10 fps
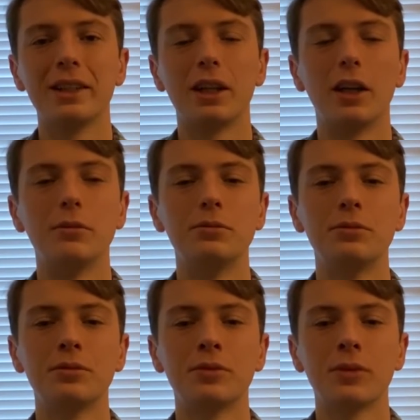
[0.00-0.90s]

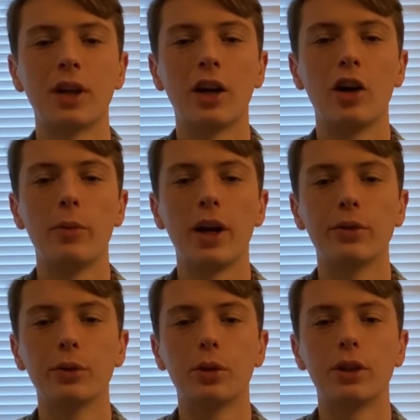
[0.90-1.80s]
I hope
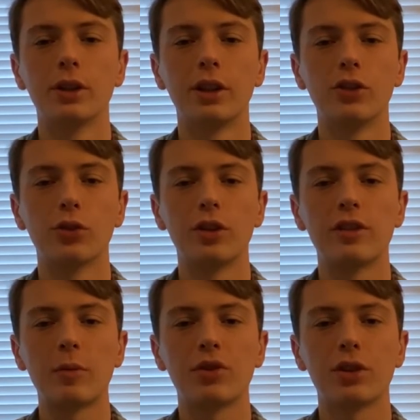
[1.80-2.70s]
everyone enjoyed this
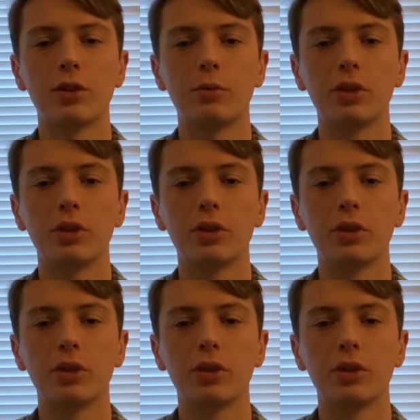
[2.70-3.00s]
episode.